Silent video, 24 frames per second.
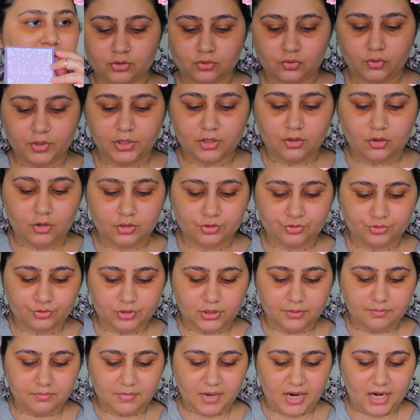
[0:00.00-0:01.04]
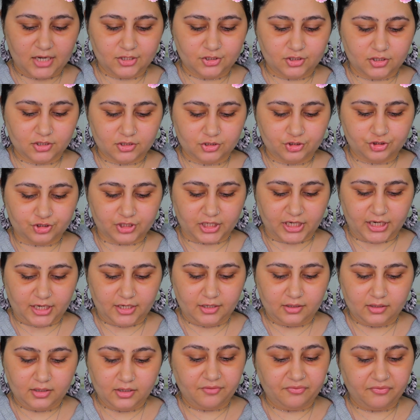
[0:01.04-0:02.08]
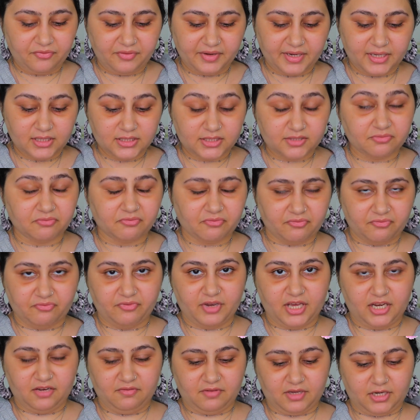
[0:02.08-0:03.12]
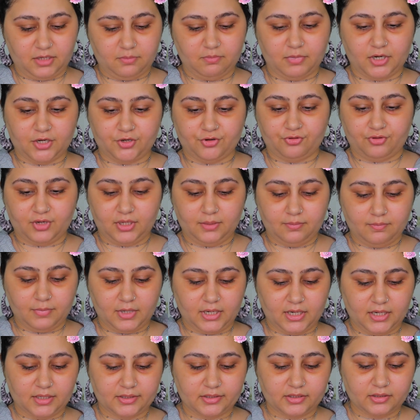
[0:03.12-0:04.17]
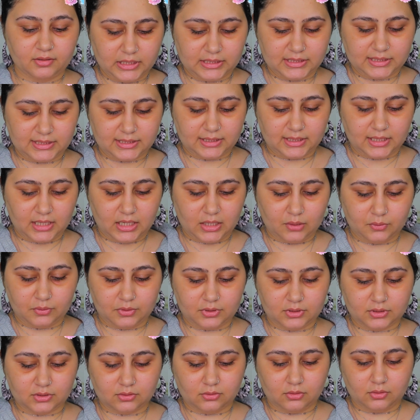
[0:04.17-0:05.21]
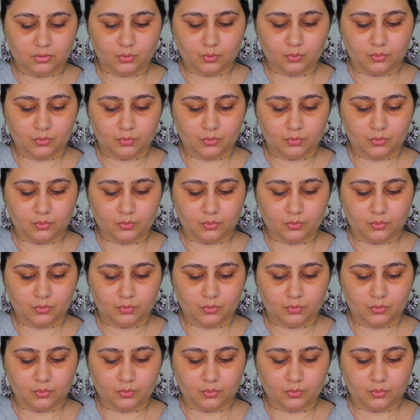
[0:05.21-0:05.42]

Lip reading: So going on to the matte shade, it feels very buttery, but let's see how it is gonna